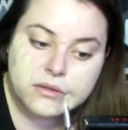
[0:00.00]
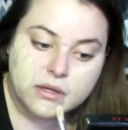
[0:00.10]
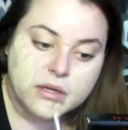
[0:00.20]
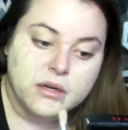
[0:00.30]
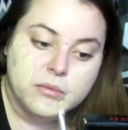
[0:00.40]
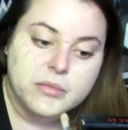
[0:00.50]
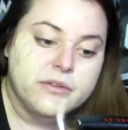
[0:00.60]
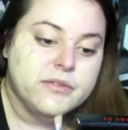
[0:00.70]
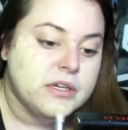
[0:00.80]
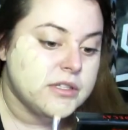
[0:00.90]
like on my
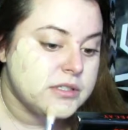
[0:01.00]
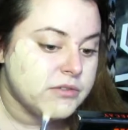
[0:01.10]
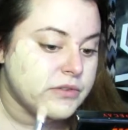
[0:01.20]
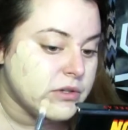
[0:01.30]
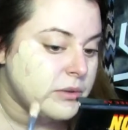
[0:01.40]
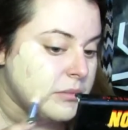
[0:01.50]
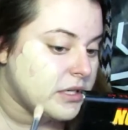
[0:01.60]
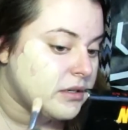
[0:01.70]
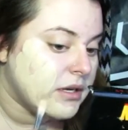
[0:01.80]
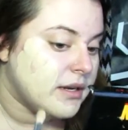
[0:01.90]
face, even though it
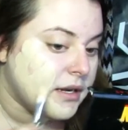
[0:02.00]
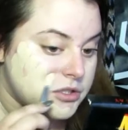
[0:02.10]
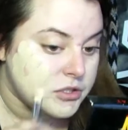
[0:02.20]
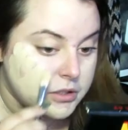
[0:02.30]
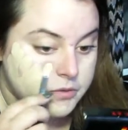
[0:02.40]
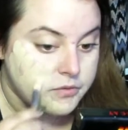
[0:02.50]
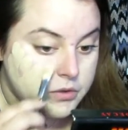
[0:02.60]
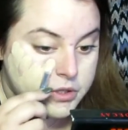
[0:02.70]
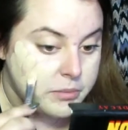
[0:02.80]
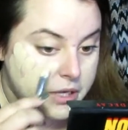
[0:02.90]
might not actually
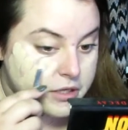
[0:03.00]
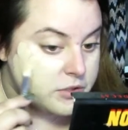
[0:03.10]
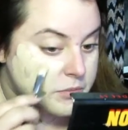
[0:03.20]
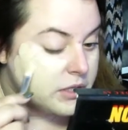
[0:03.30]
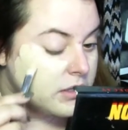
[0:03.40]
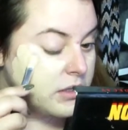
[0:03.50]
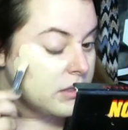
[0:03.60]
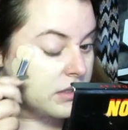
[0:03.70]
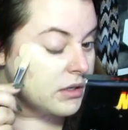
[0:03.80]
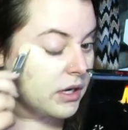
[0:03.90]
fully match me.
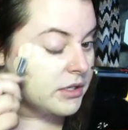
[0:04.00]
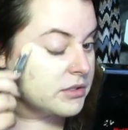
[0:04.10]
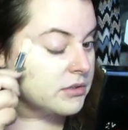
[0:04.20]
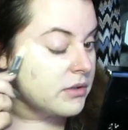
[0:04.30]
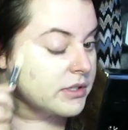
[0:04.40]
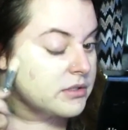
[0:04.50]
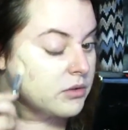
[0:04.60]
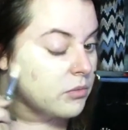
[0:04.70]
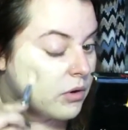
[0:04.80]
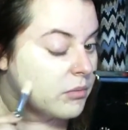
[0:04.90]
I just don't like
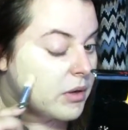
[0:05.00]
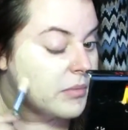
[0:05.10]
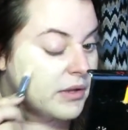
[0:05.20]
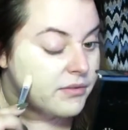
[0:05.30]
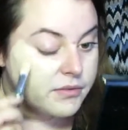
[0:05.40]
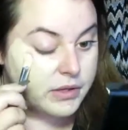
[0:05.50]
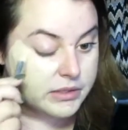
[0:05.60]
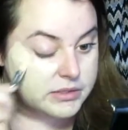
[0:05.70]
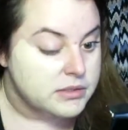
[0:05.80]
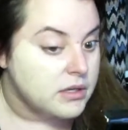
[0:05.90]
to warm up my
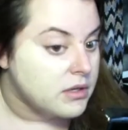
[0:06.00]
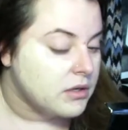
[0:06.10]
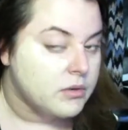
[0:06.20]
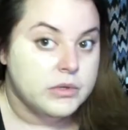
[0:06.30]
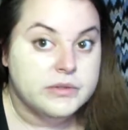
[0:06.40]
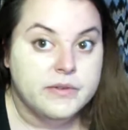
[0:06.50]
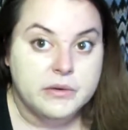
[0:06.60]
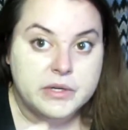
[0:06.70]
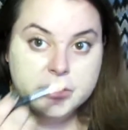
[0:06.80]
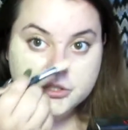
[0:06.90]
face with
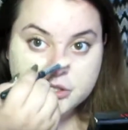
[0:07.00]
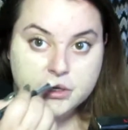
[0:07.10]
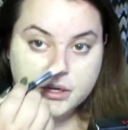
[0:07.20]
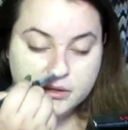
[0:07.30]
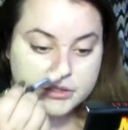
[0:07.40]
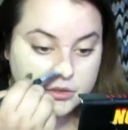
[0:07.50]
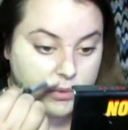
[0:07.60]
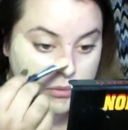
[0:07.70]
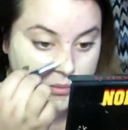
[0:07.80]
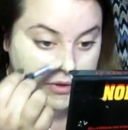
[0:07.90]
foundation. I like to
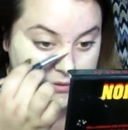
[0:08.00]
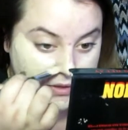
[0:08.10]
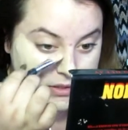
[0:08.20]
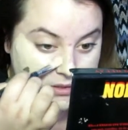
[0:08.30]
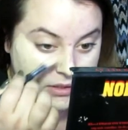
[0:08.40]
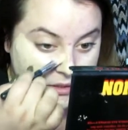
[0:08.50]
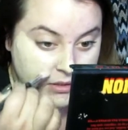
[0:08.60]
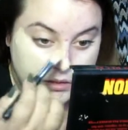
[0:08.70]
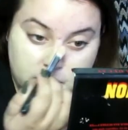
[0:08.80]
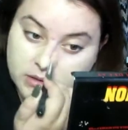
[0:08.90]
warm up my face like
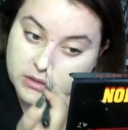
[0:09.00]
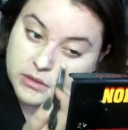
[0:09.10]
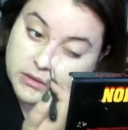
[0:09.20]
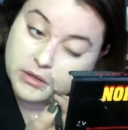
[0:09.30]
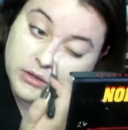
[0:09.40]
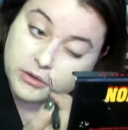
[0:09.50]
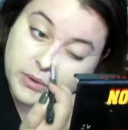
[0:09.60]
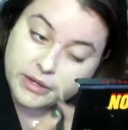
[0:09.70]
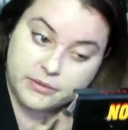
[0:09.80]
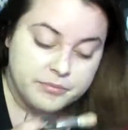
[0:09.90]
other
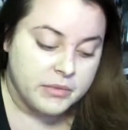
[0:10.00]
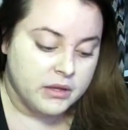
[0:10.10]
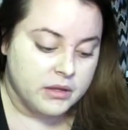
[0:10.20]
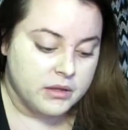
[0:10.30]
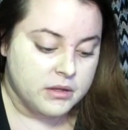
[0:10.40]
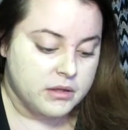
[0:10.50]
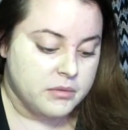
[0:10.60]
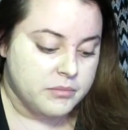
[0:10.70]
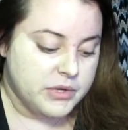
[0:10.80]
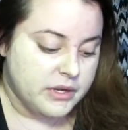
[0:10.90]
way.
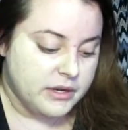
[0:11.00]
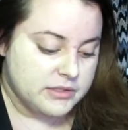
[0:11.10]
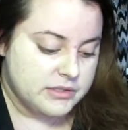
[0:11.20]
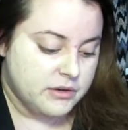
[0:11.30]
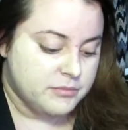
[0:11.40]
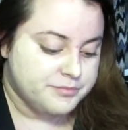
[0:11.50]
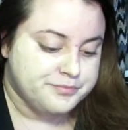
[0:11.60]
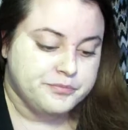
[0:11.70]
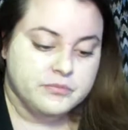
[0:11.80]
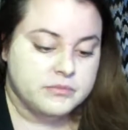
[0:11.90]
But yeah, so
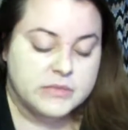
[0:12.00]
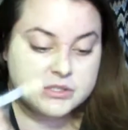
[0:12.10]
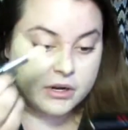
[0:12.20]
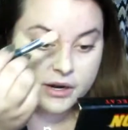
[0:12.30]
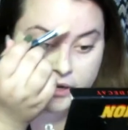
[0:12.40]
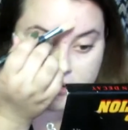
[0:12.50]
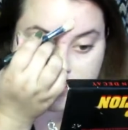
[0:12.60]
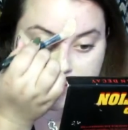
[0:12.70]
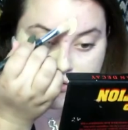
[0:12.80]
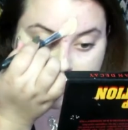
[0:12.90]
sorry I got
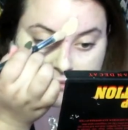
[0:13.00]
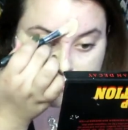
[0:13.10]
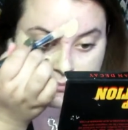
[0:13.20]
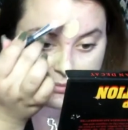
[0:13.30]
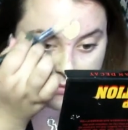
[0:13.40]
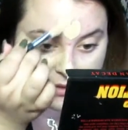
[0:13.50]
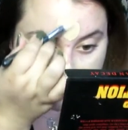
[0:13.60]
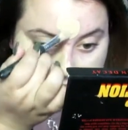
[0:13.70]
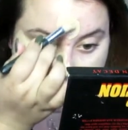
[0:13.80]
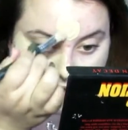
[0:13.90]
sidetracked.
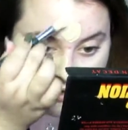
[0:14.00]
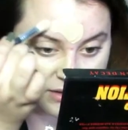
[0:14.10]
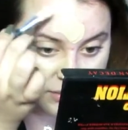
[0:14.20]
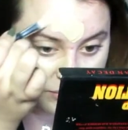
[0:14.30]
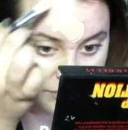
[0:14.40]
But I